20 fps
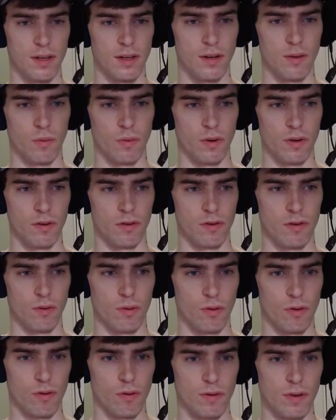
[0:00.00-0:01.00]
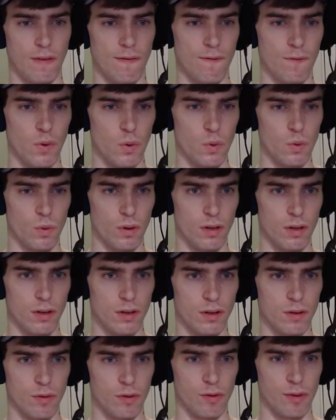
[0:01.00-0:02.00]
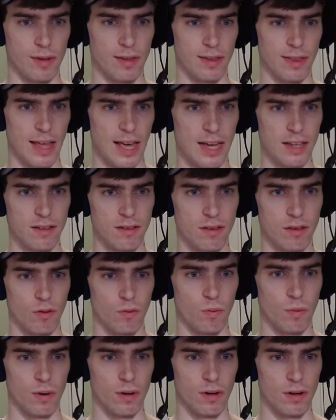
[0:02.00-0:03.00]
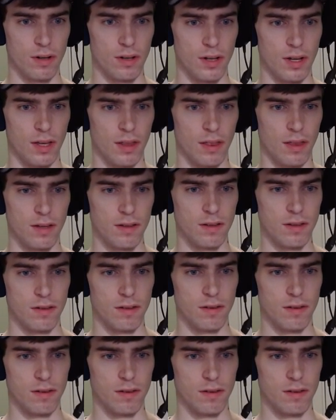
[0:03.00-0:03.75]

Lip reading: 1, 2, 3, 4, which means that's the 1, and this is